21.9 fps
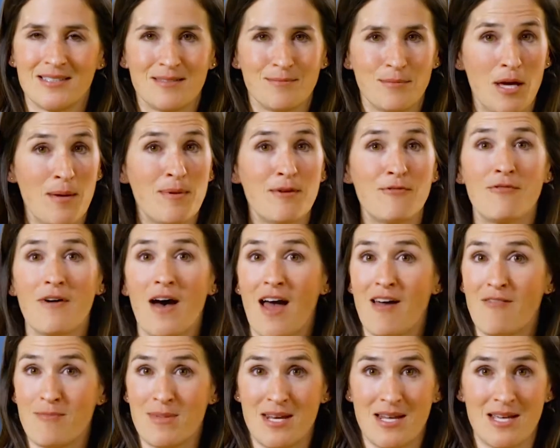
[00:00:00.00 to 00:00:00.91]
maybe
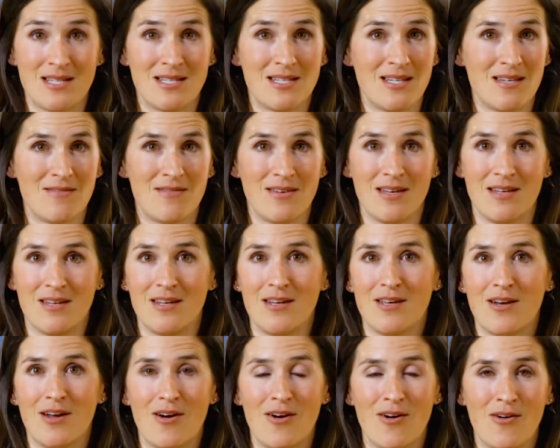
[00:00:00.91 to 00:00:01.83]
5 minutes even,
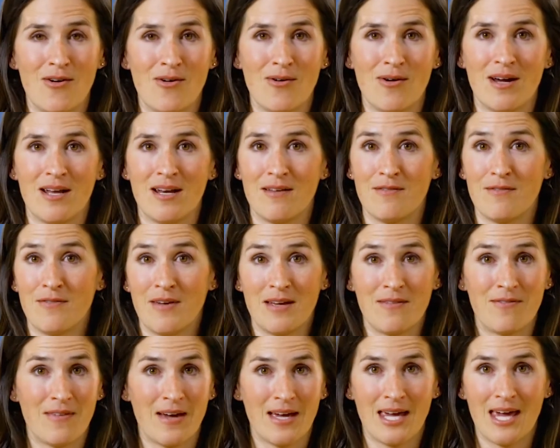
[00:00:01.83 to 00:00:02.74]
you know, and
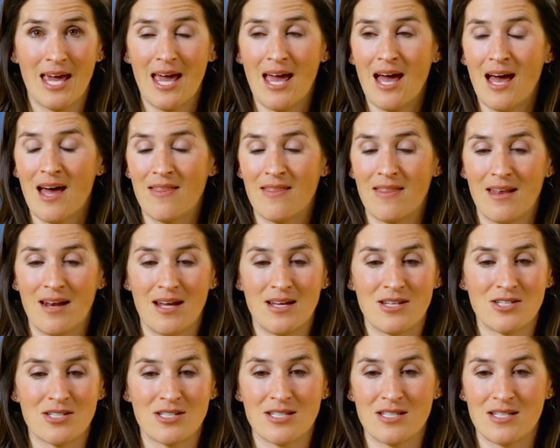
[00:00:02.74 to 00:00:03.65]
if I can't, then
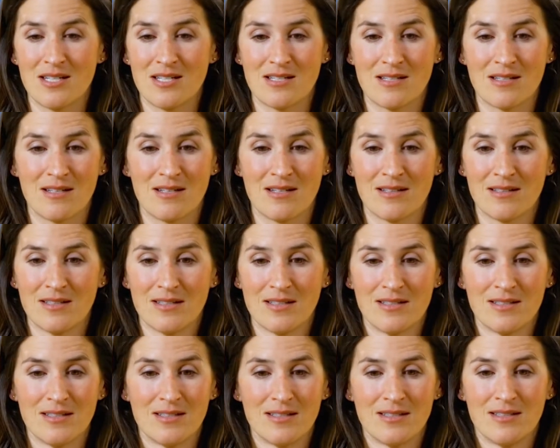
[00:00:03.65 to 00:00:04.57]
I just need to
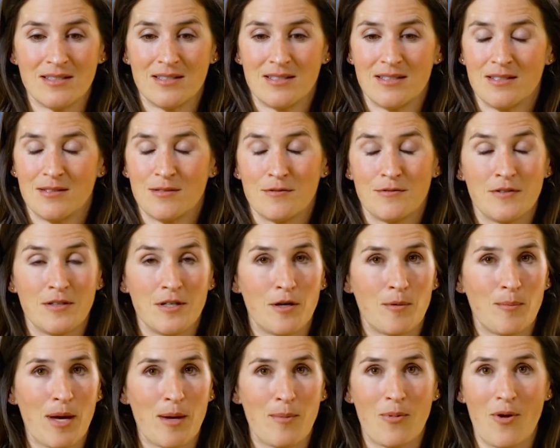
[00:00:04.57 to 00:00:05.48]

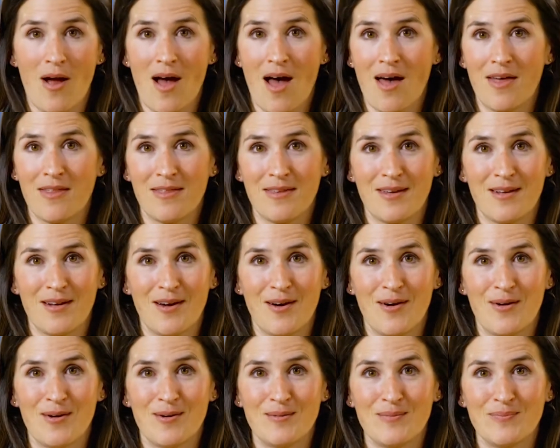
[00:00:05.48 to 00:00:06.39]
feel my breath, you
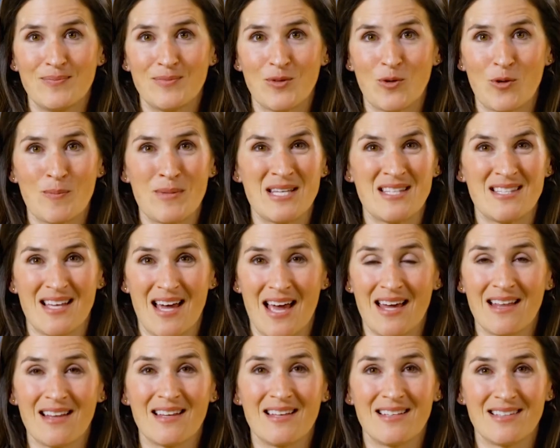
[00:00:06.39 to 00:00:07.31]
know, or be
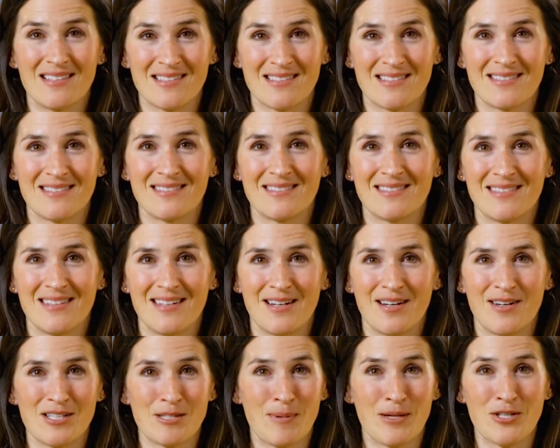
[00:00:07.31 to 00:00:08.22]
silent, you
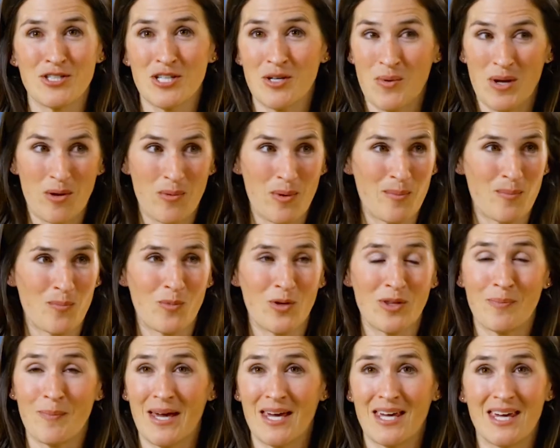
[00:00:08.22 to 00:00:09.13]
know, especially when I'm
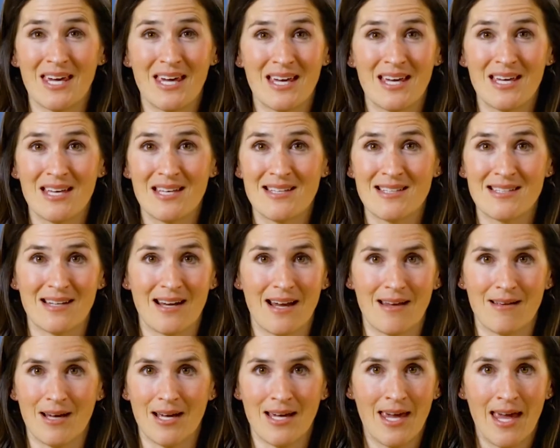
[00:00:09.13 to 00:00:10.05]
with my kids and
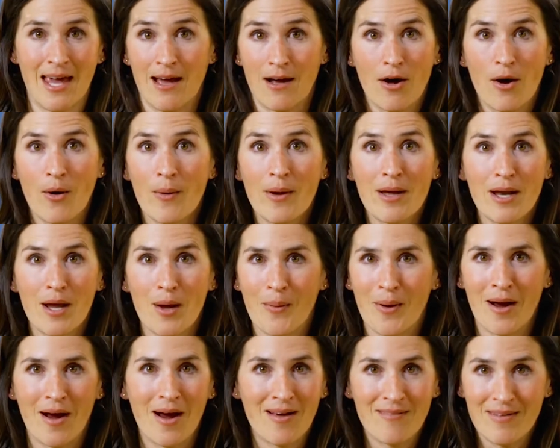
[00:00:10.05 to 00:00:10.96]
I can't go
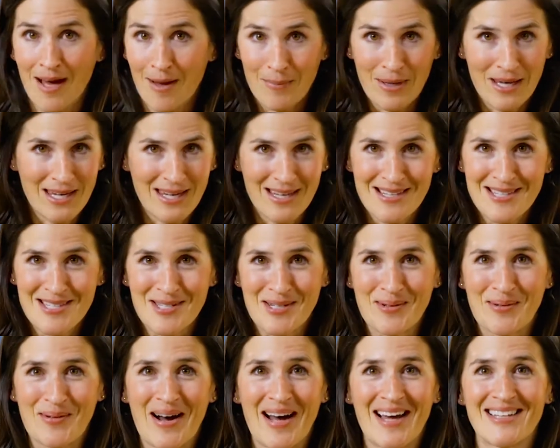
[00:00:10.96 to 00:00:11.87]
anywhere. I've got my kids
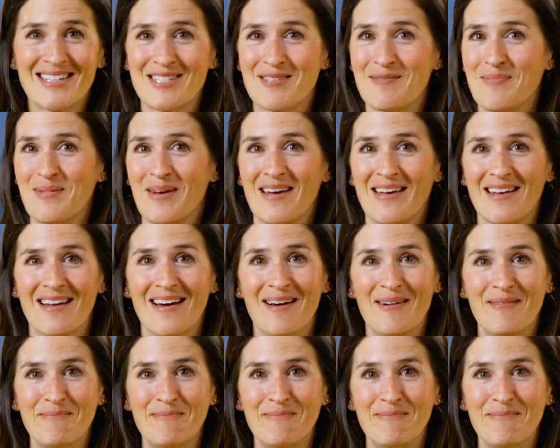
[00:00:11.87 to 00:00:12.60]
to watch, but